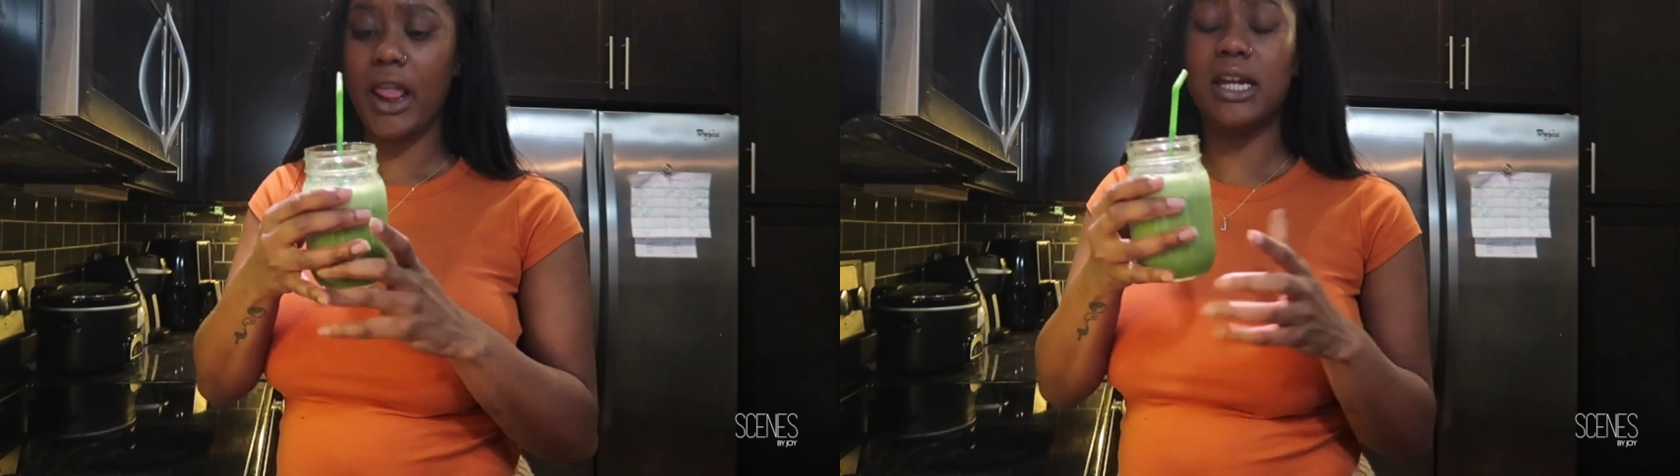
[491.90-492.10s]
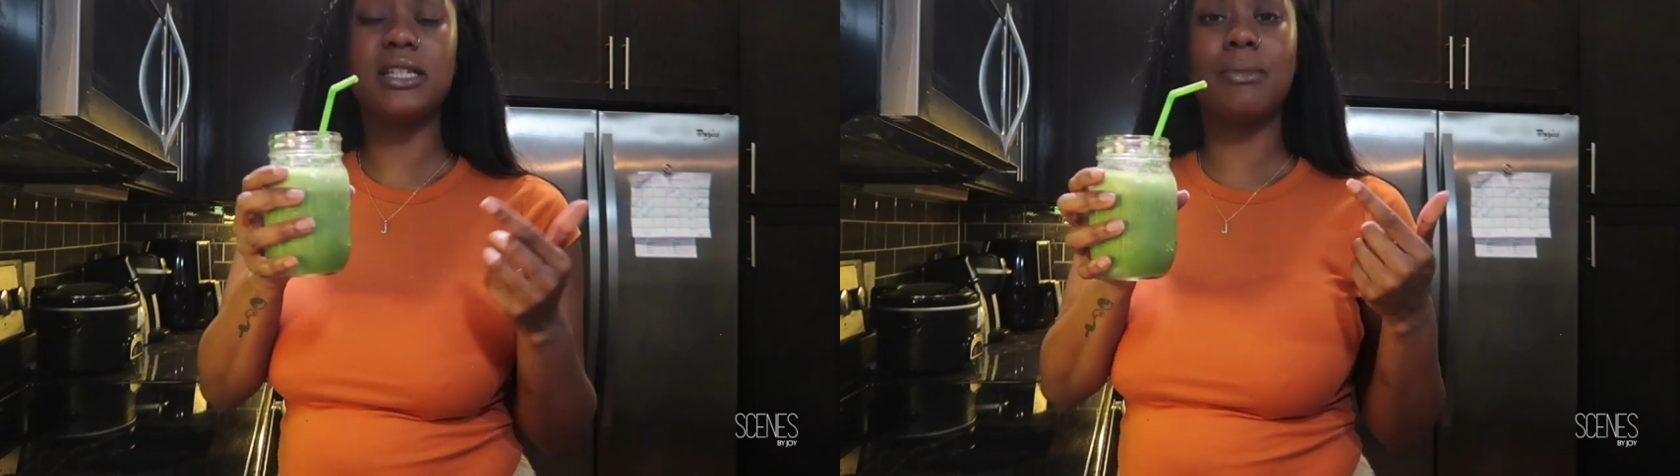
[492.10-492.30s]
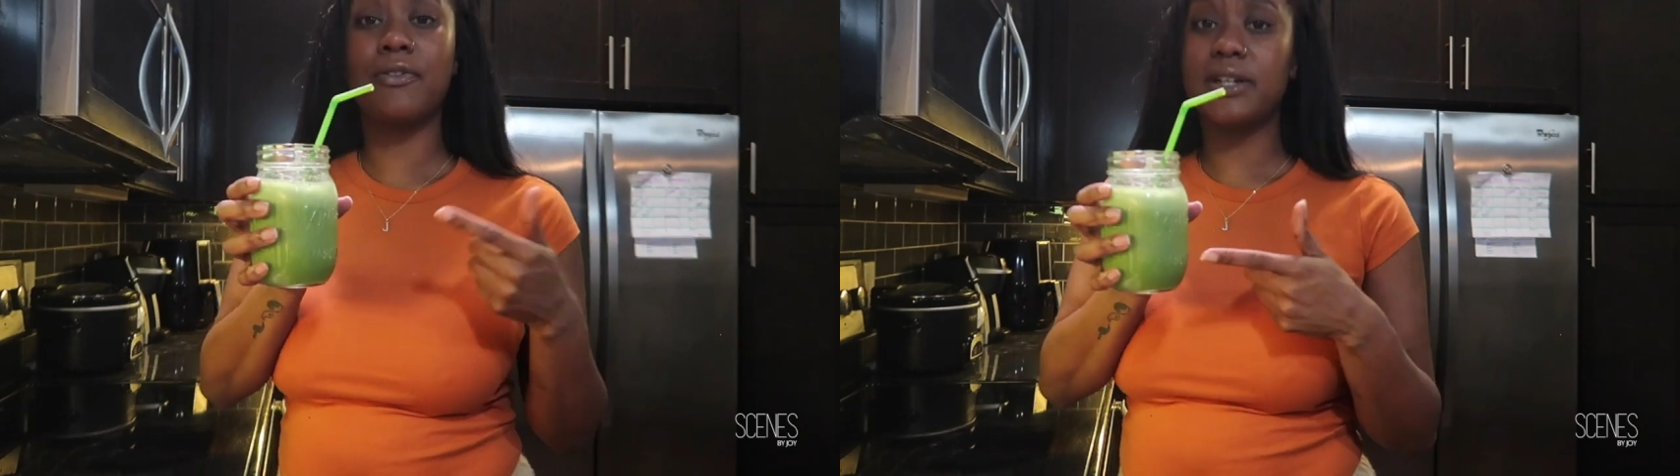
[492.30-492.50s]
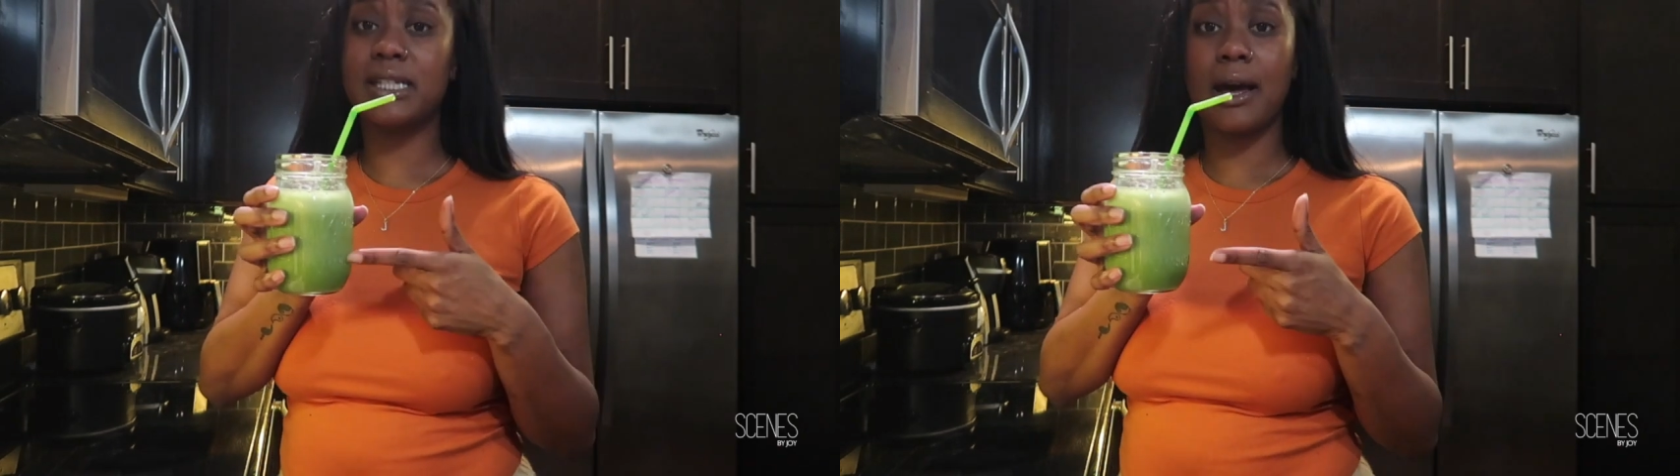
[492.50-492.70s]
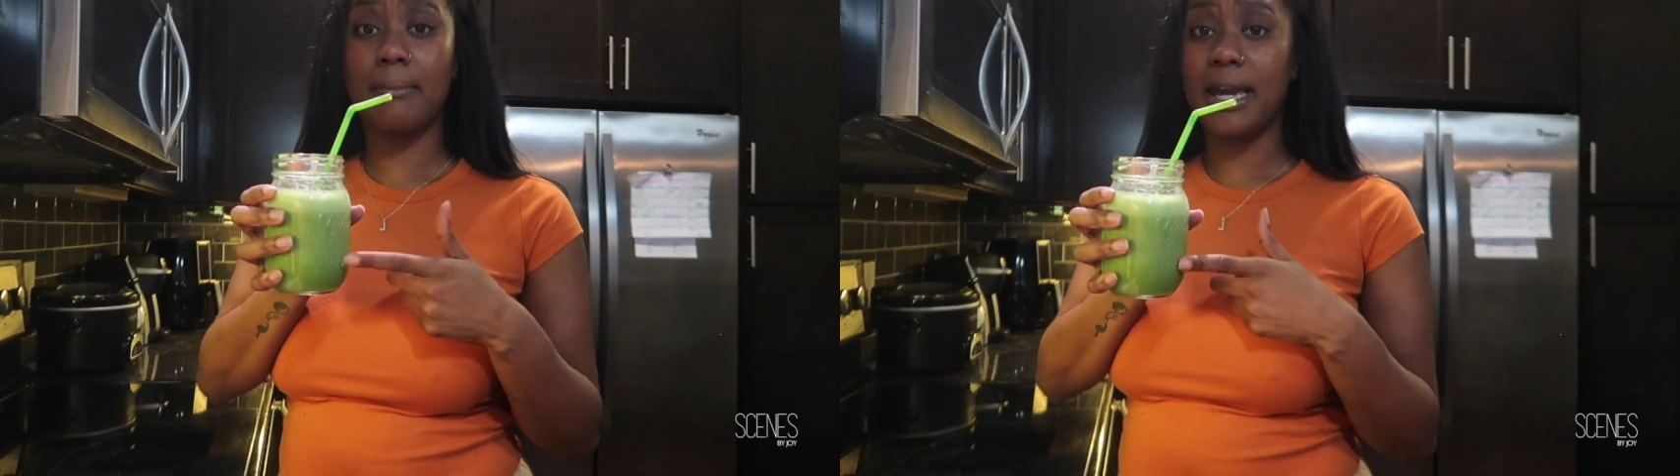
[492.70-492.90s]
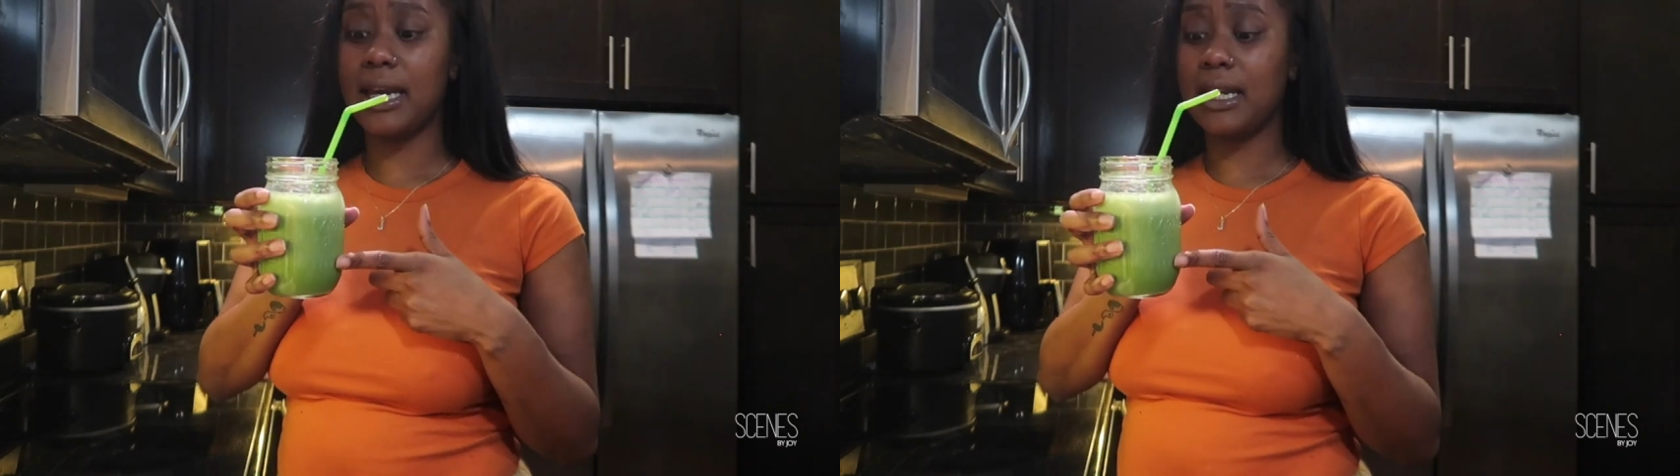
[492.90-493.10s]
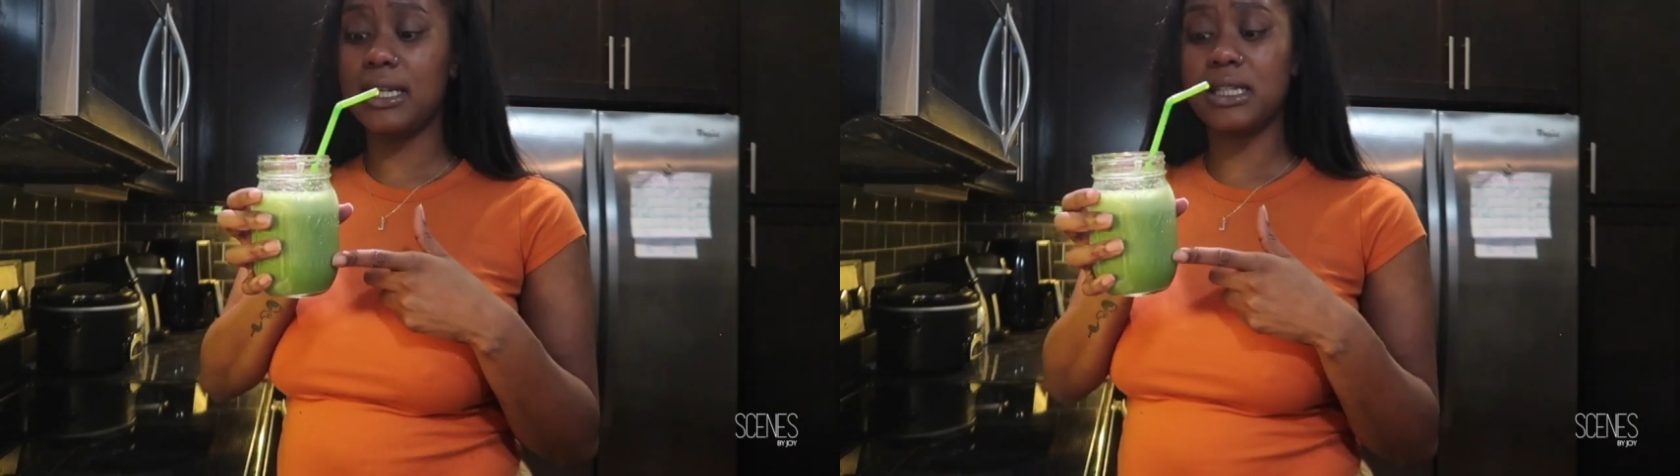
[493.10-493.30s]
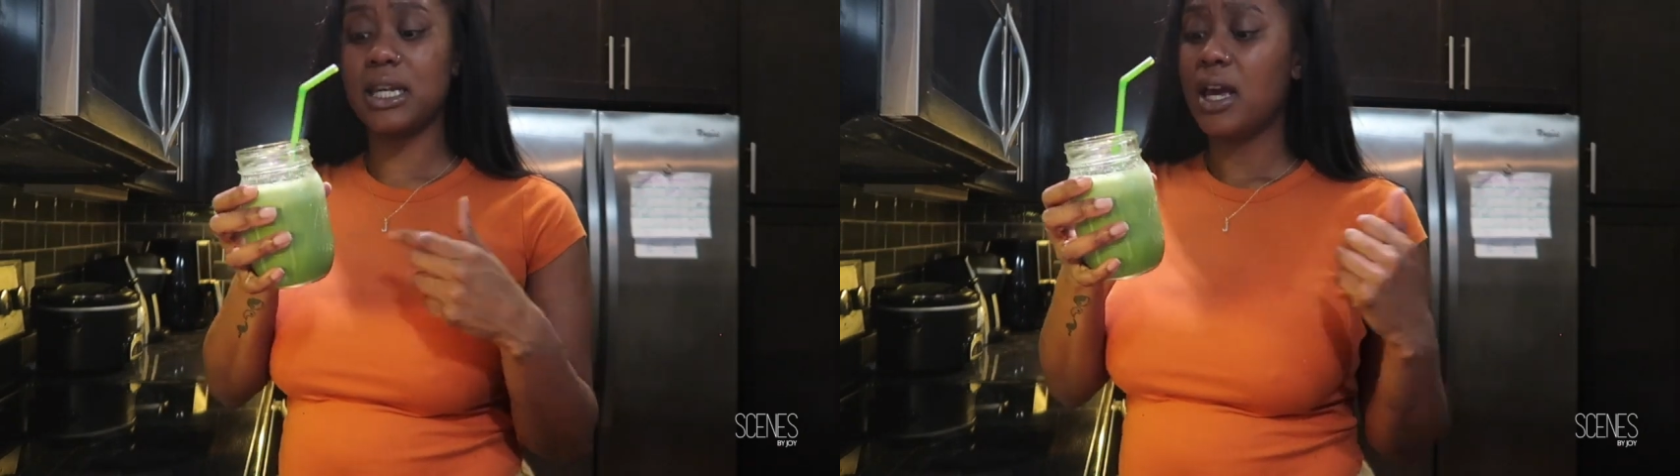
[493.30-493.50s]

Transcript: And this is my first time making this,